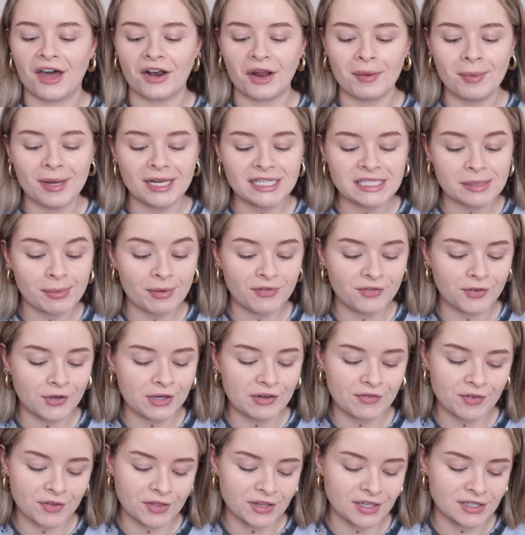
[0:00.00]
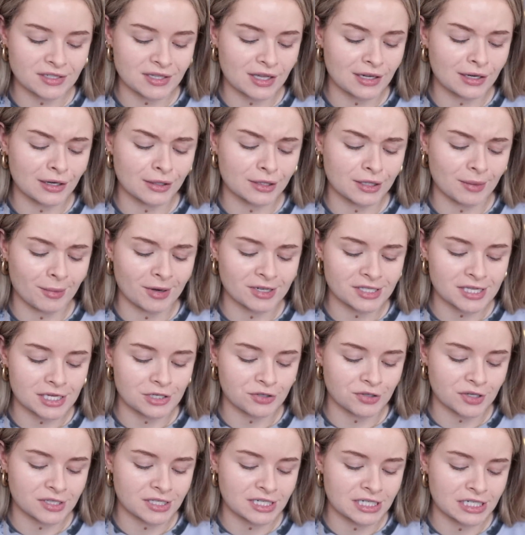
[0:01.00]
and I picked up a few different things that looked the most
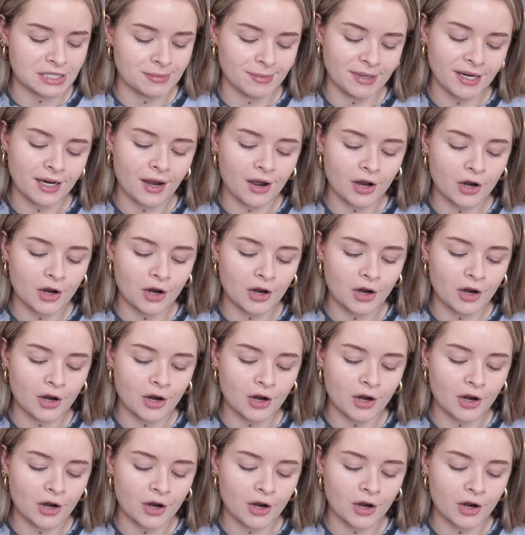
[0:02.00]
interesting to me.